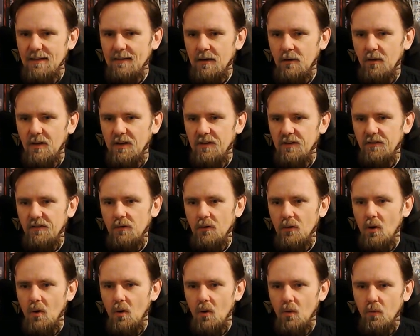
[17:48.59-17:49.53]
There is
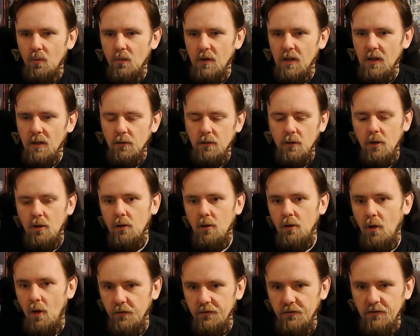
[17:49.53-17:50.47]
no real
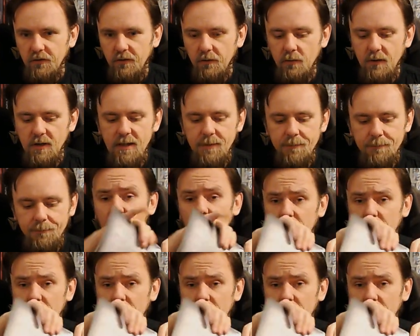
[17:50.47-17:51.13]
glossary